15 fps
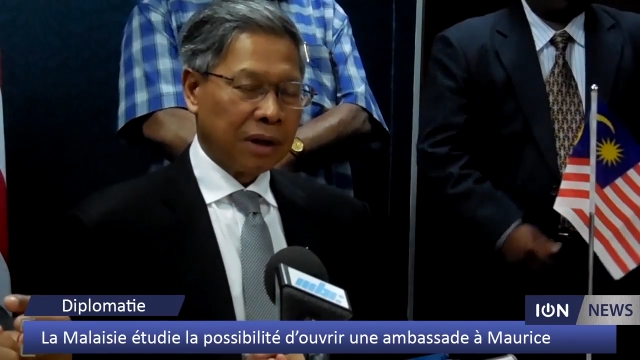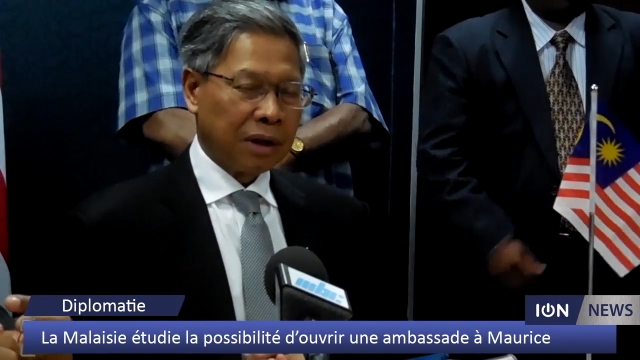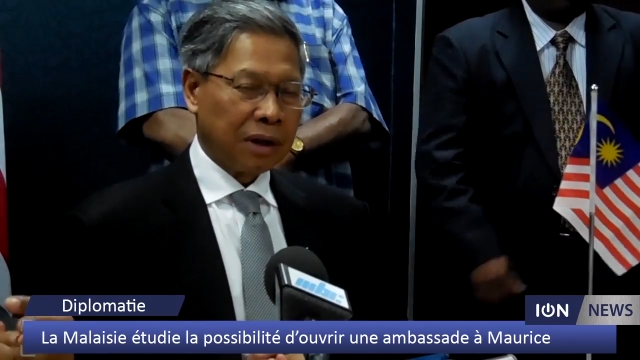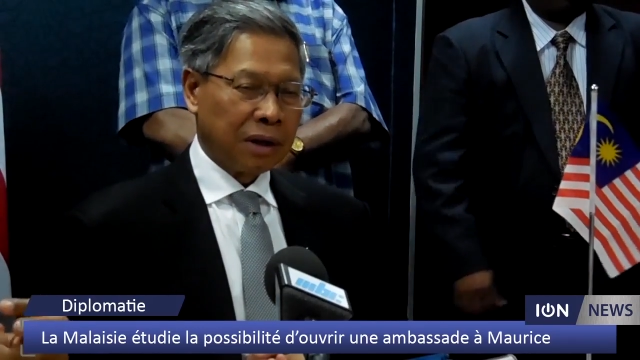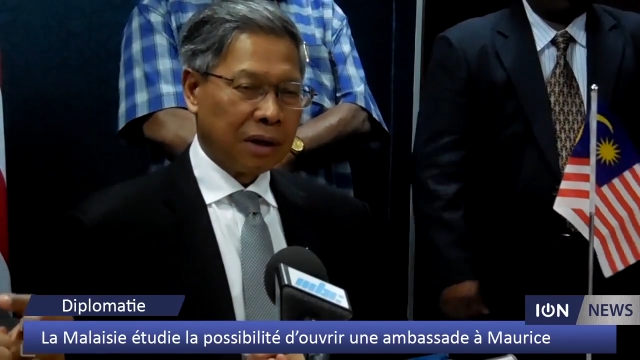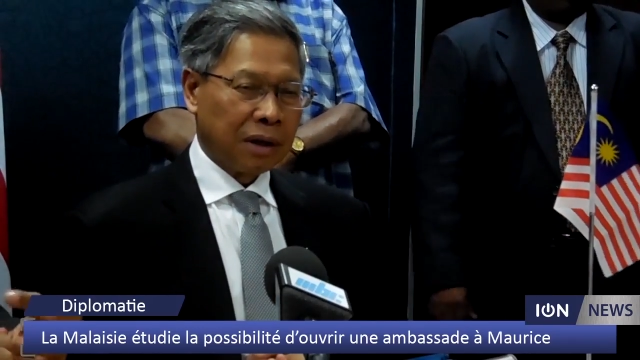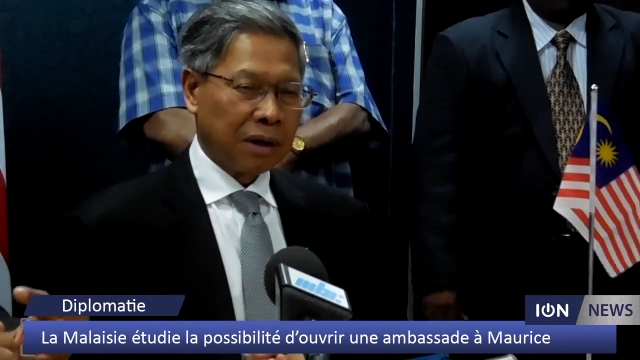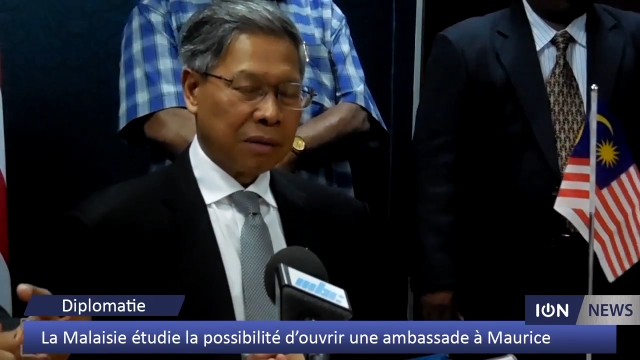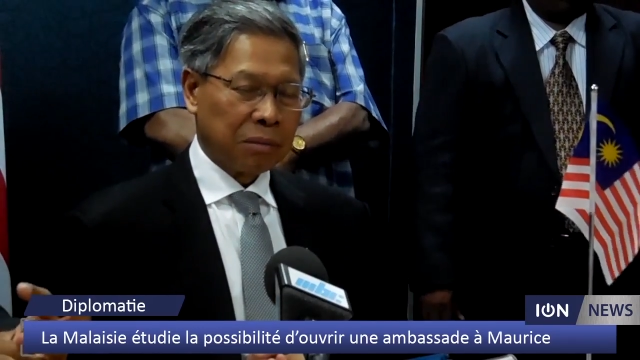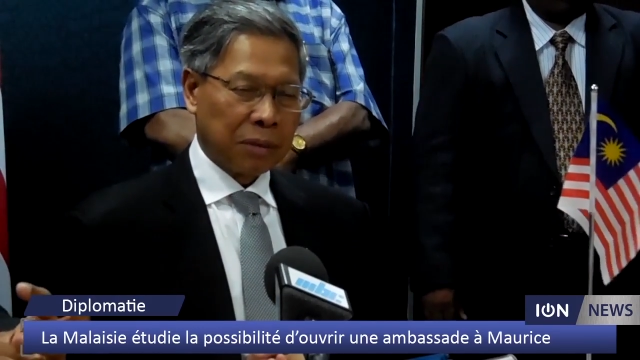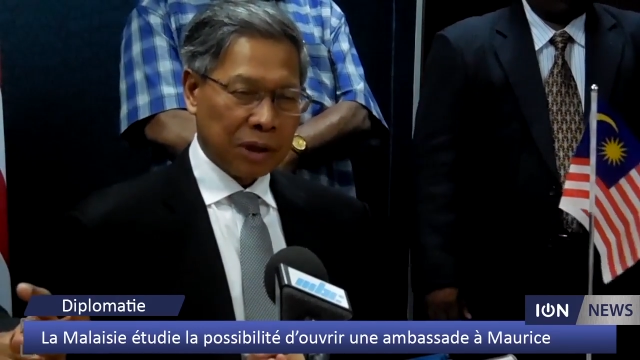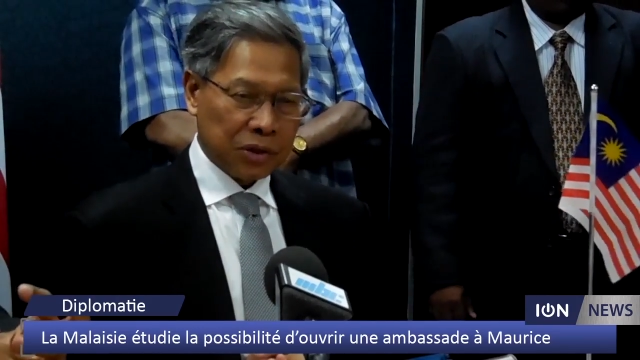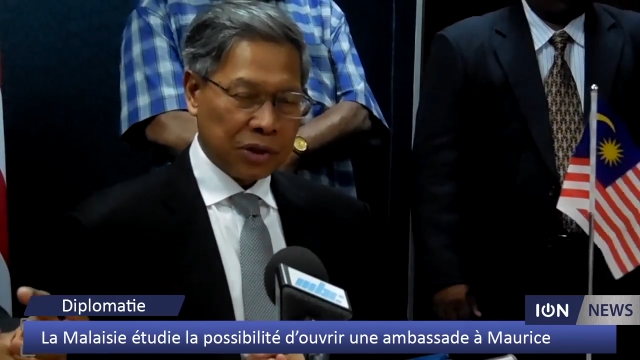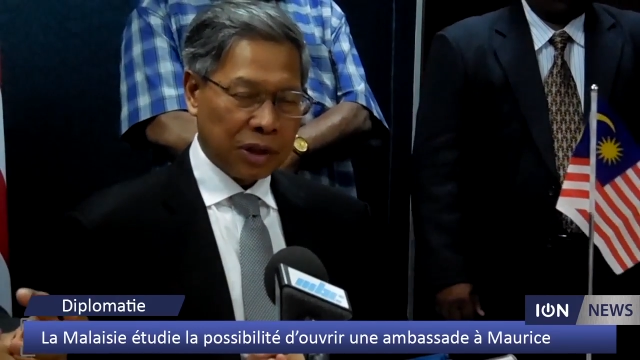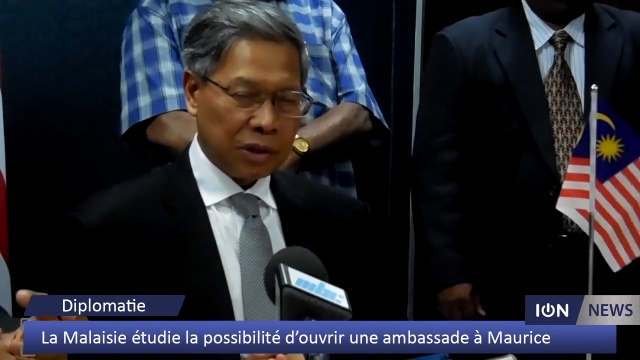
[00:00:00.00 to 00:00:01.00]
Uh,
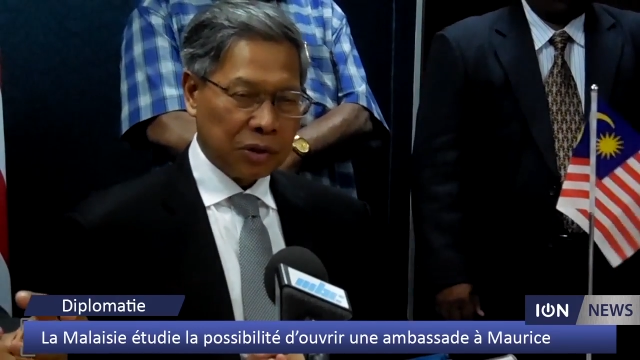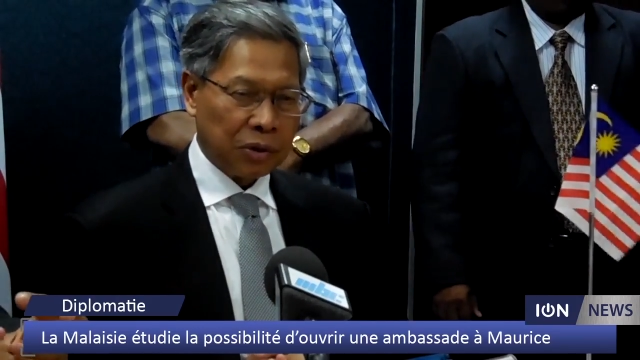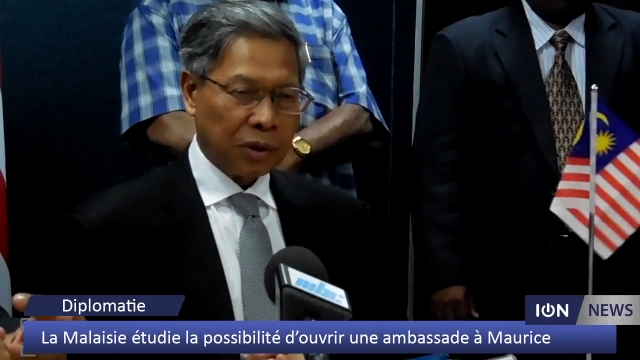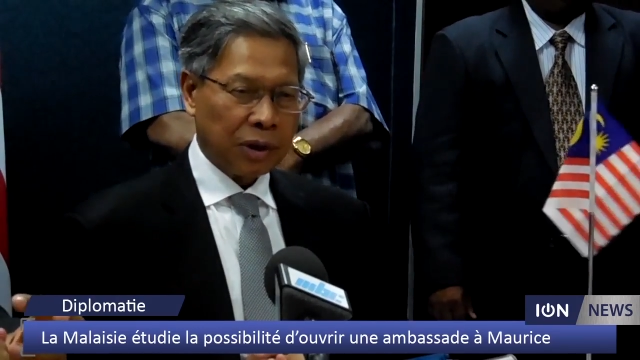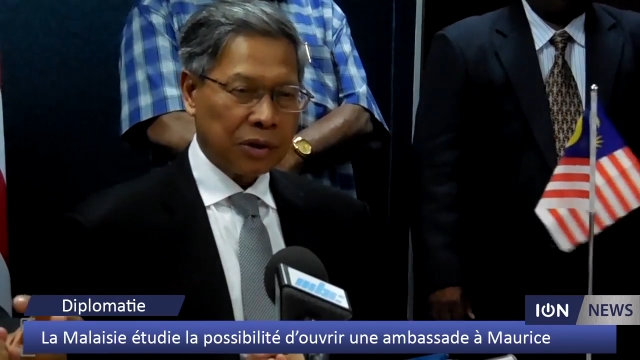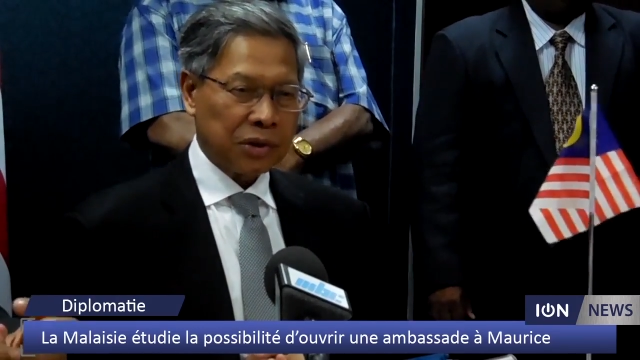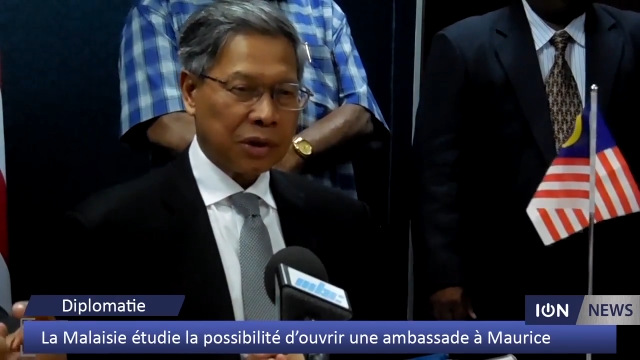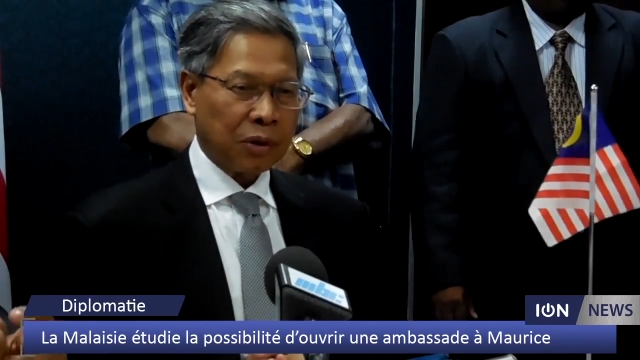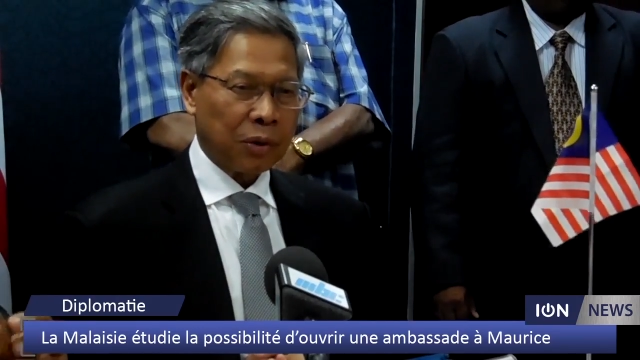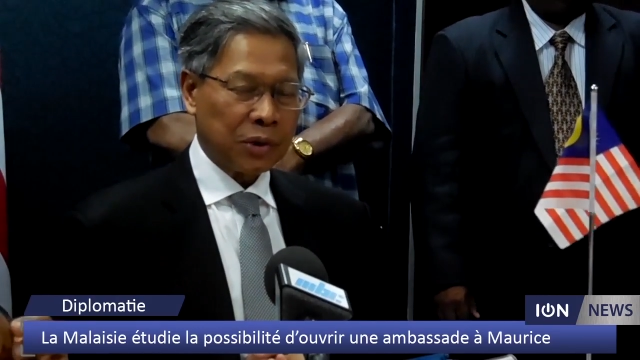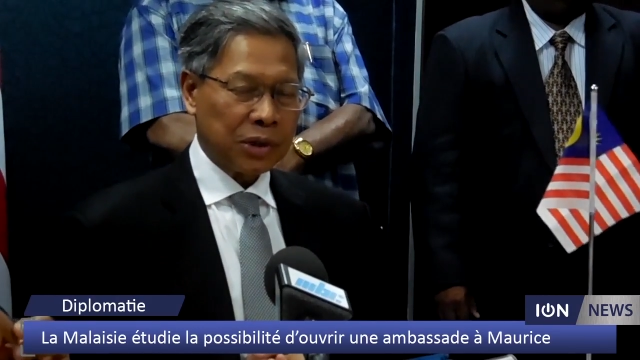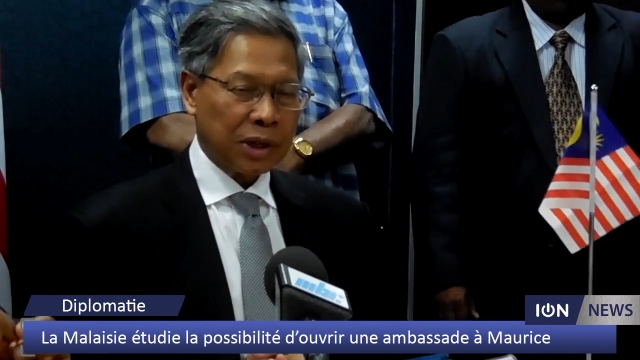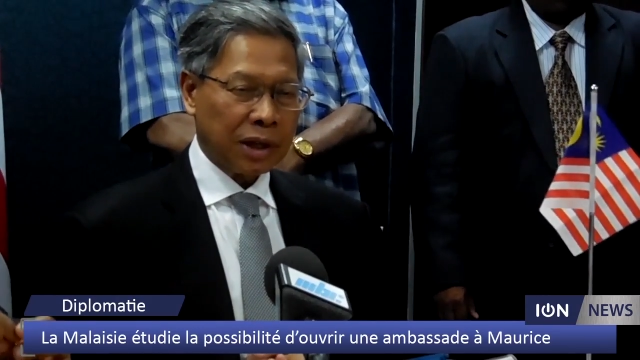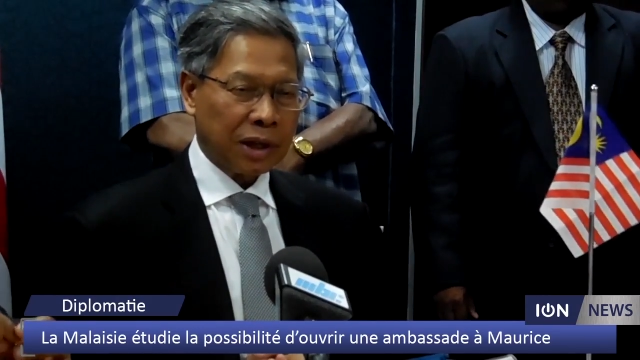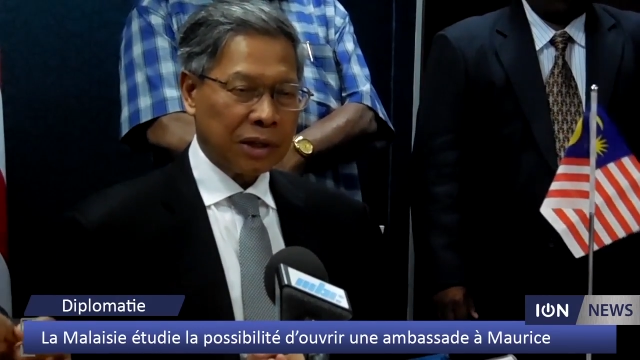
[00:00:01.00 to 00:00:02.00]
Malaysia enjoys
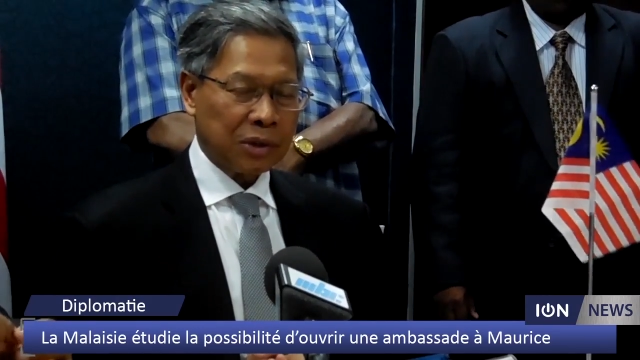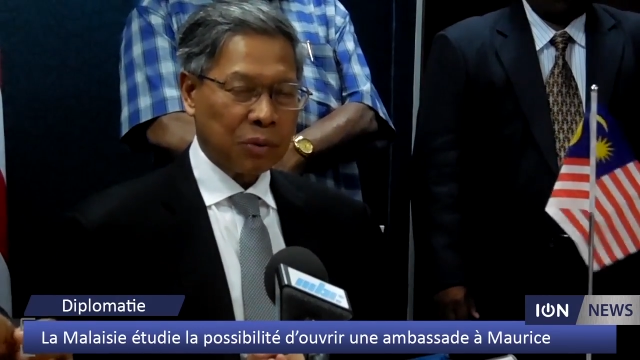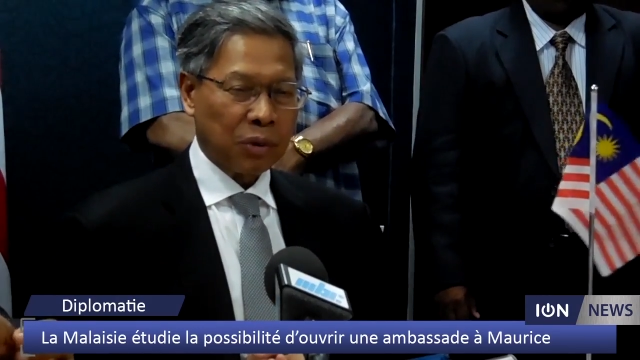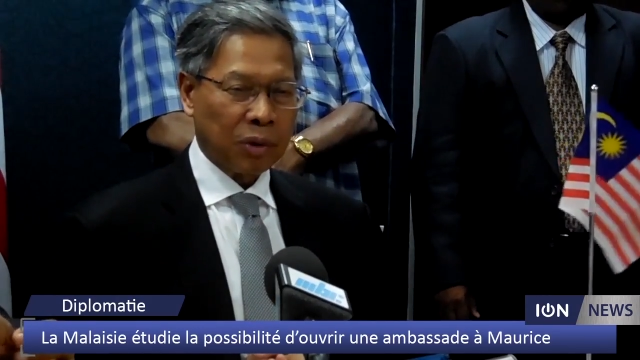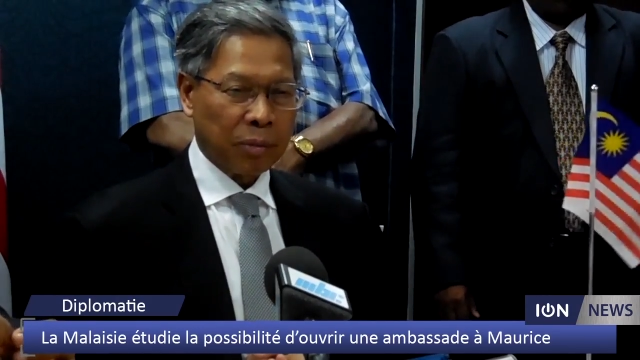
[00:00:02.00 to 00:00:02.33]
close ties